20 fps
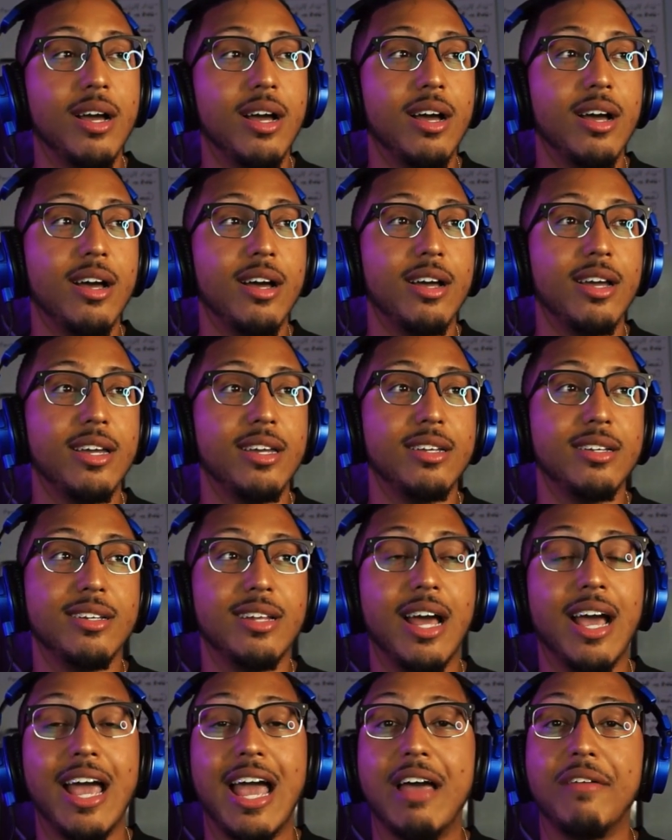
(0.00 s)

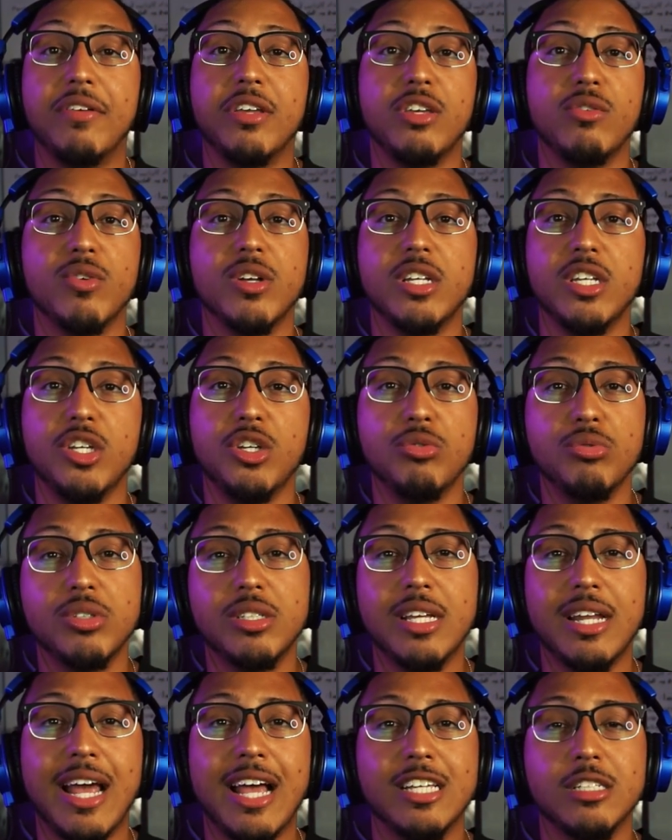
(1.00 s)
I, I haven't really
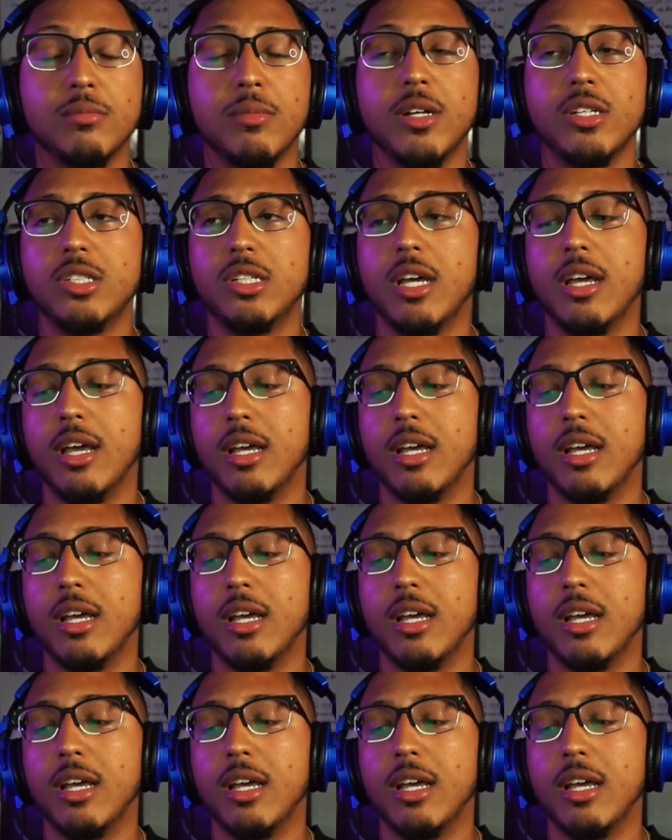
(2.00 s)
used it as much.